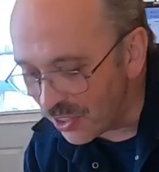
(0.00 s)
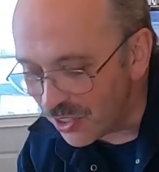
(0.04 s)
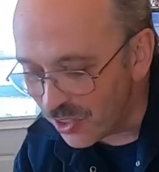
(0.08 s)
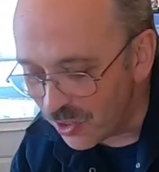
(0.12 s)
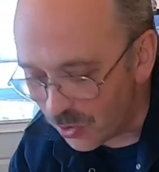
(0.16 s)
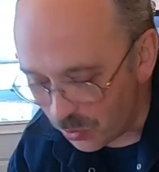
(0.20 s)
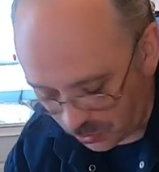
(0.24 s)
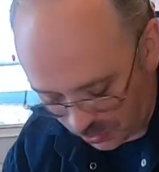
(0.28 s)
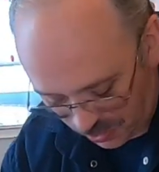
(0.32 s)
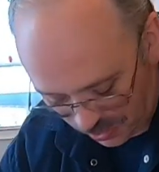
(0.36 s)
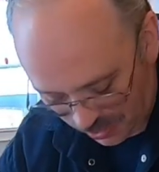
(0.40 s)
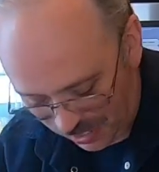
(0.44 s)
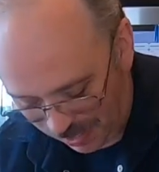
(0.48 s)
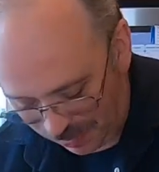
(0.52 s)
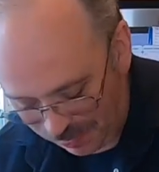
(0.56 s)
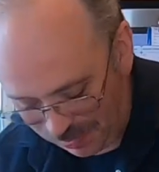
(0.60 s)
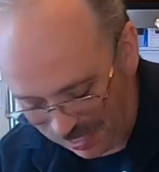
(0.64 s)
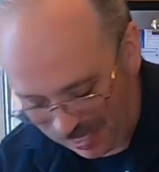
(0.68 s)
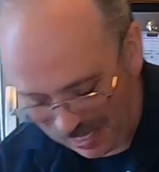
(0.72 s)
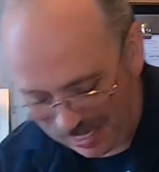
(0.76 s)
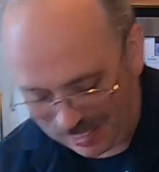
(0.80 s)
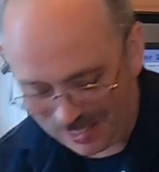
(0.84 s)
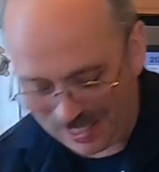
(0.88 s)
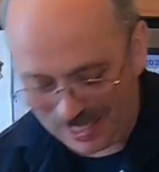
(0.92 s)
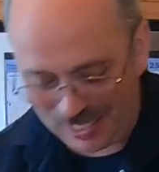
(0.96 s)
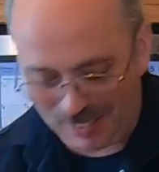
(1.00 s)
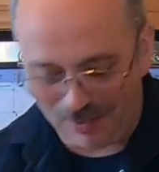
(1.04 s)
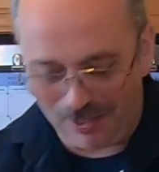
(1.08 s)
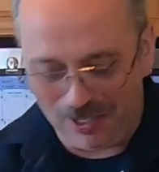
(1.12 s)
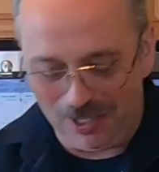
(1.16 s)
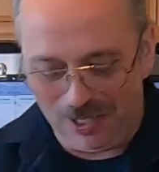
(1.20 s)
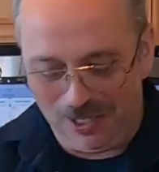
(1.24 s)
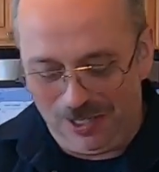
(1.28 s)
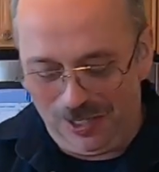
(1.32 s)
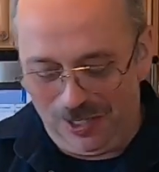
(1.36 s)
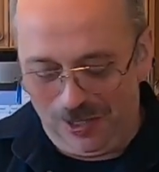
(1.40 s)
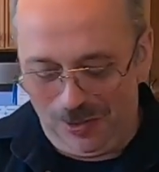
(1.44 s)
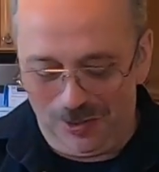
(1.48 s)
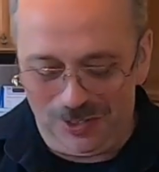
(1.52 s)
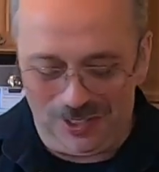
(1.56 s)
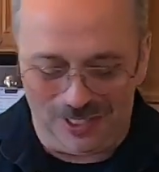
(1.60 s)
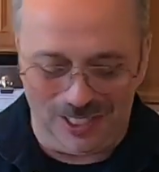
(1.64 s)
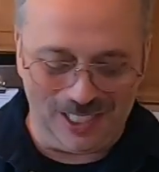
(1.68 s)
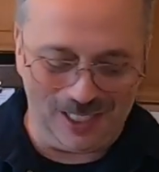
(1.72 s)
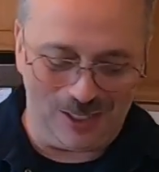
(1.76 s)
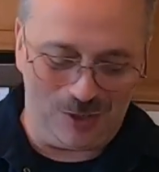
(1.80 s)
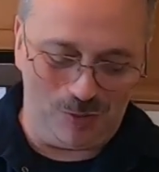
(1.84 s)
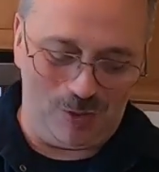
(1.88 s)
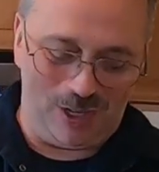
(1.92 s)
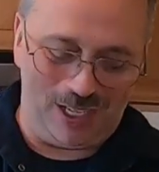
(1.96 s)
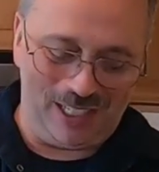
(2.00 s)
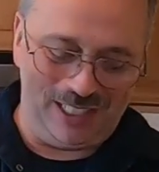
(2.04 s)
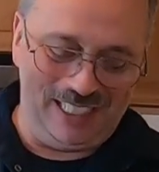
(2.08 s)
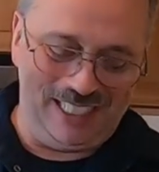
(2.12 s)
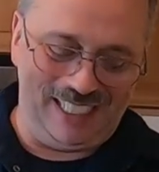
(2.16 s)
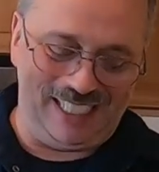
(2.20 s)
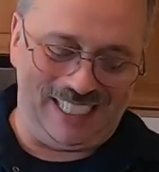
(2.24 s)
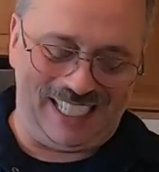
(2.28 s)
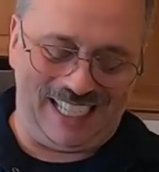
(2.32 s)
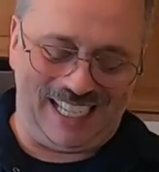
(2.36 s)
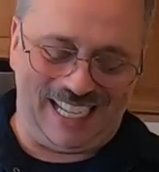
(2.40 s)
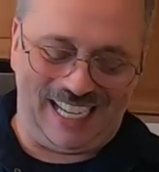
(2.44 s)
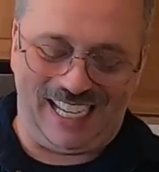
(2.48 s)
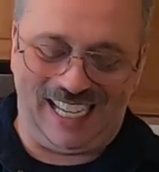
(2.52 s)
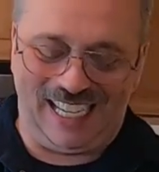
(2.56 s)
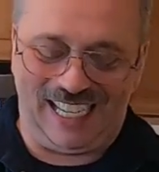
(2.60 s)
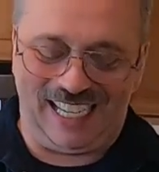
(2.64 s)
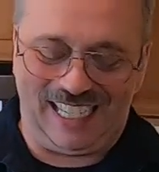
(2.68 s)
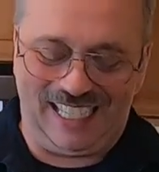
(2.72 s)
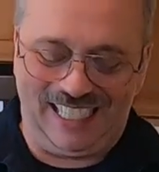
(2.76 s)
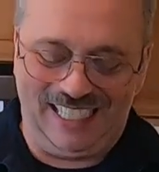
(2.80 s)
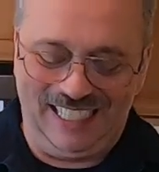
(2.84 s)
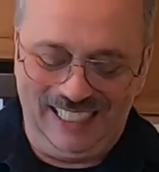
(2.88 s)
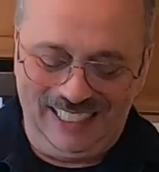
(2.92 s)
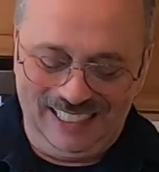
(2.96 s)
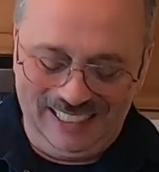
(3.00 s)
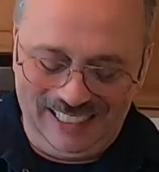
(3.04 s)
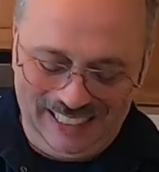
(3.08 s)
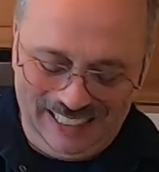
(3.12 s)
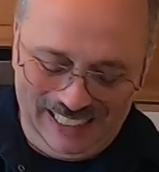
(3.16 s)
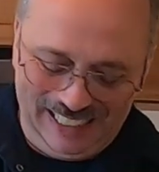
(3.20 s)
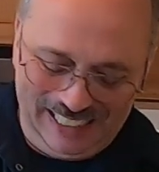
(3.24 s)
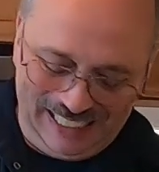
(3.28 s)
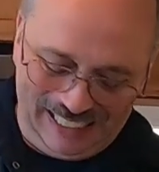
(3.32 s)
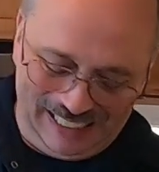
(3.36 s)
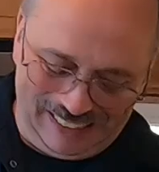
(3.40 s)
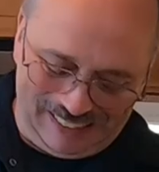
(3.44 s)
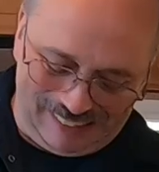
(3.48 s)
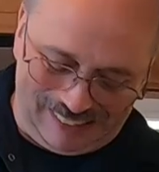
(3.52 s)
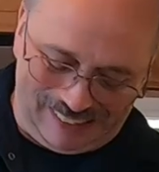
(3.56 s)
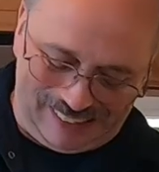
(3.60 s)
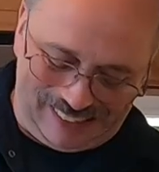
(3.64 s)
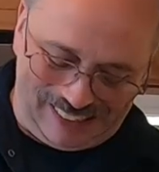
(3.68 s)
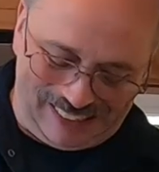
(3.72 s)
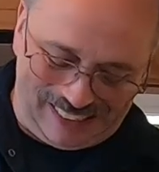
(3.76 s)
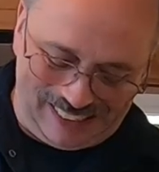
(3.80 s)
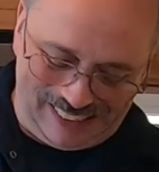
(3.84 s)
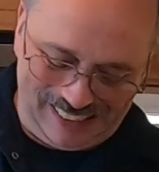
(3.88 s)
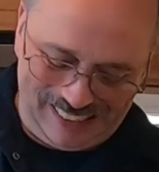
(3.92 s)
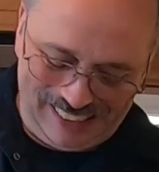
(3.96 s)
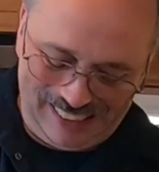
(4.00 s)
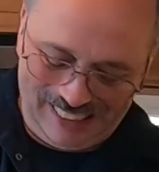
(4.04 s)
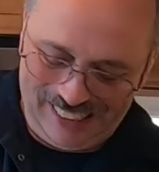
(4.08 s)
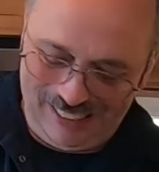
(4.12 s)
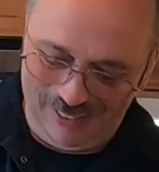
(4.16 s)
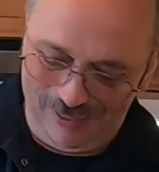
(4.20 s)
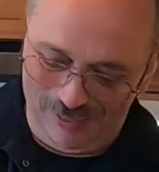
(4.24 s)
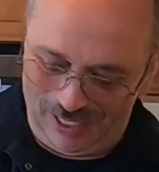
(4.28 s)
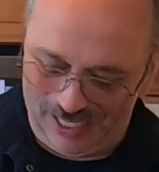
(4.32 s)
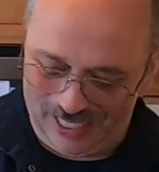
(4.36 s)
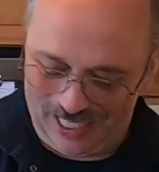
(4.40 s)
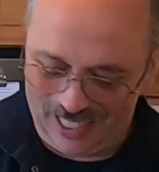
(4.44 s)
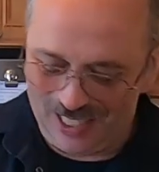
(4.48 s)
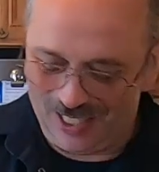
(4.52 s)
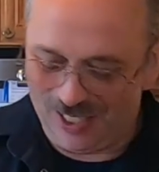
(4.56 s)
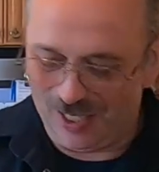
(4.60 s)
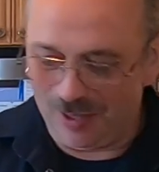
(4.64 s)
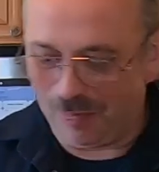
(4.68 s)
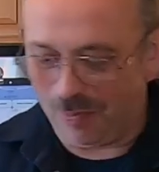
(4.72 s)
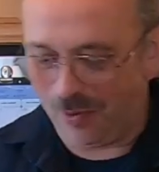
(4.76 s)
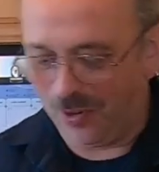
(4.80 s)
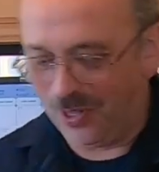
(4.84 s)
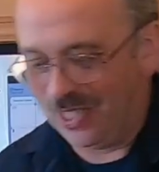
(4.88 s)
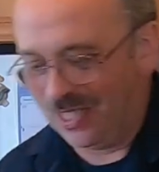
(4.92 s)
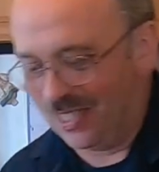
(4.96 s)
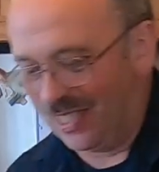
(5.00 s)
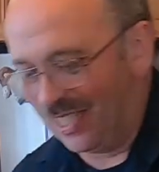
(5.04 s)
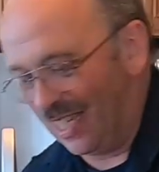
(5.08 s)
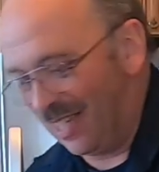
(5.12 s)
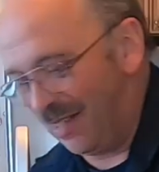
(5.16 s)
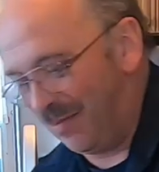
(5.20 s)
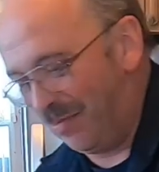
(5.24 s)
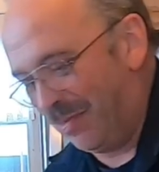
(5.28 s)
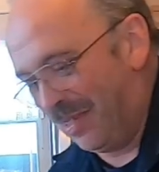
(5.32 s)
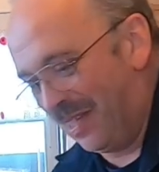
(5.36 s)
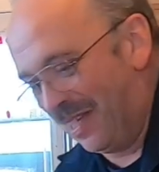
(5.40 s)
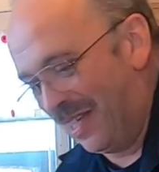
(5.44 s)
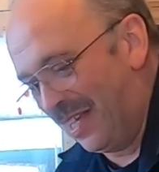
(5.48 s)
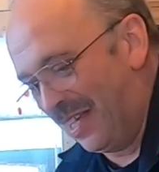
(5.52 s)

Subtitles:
use? I think I'm gonna use this one. If I can separate them